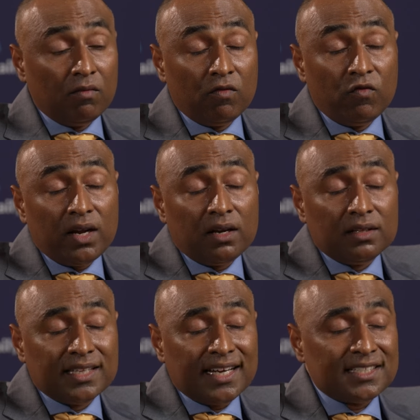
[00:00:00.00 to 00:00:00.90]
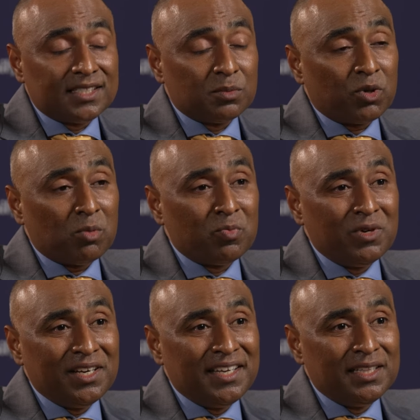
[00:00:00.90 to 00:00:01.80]
Well, that's
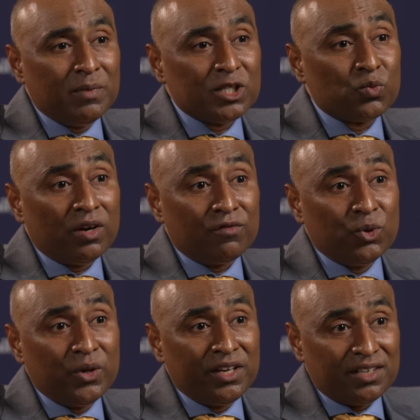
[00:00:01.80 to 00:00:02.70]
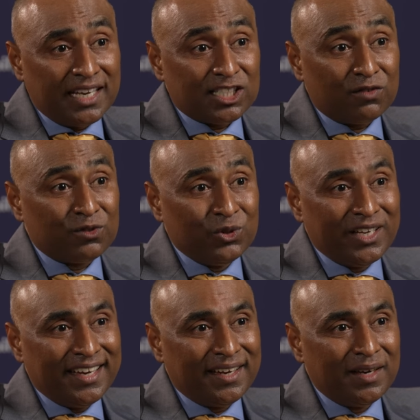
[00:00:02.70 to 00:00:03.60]
probably the best way of doing it as of
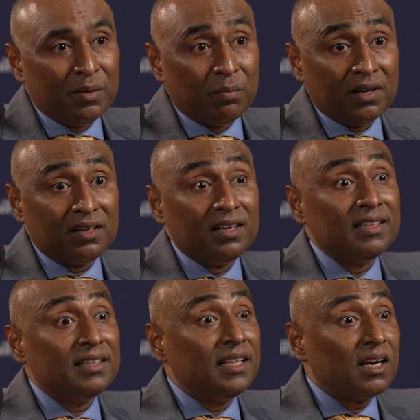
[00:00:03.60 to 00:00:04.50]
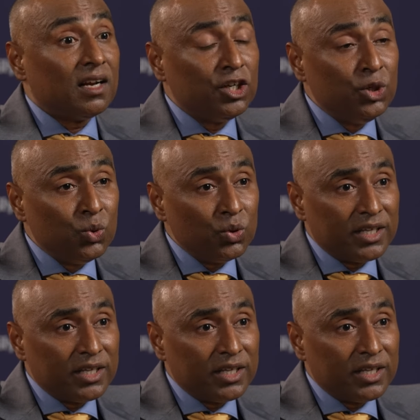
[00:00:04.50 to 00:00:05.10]
today. but there are new